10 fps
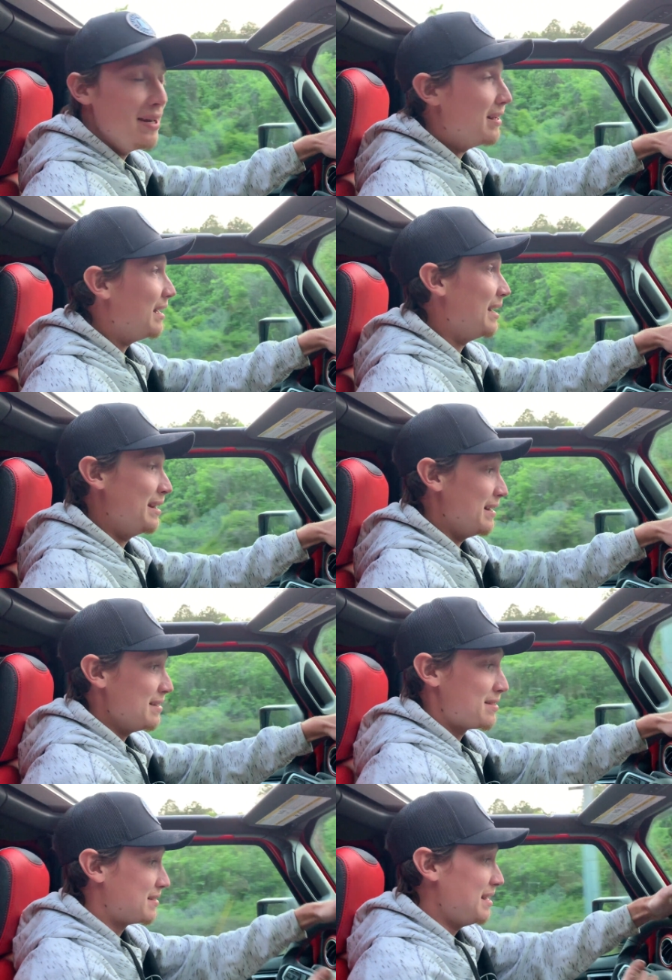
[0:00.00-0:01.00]
And
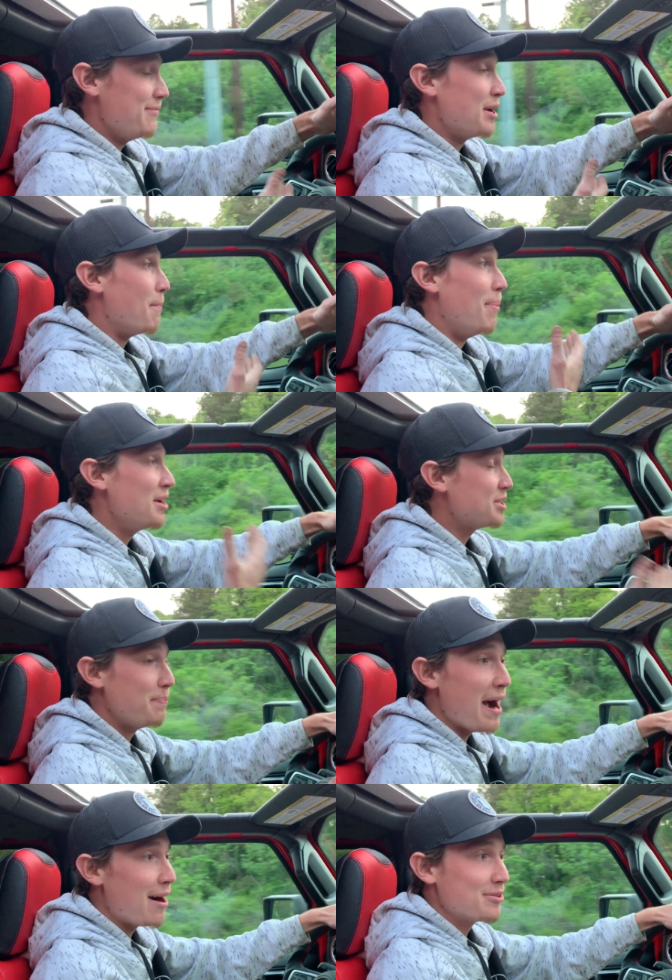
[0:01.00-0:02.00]
it's giving a bunch of
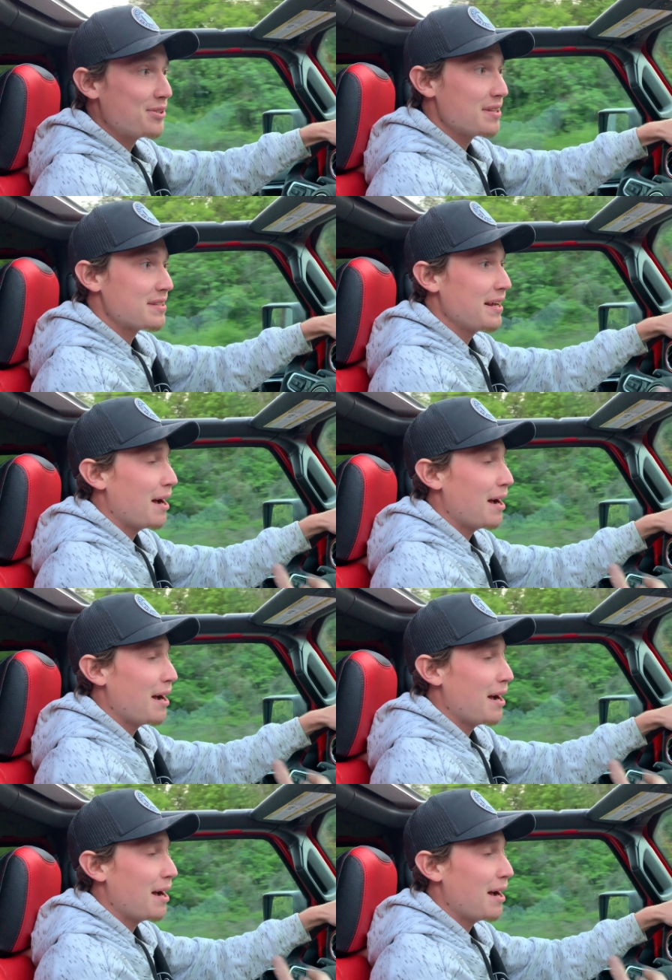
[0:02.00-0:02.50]
power to this thing.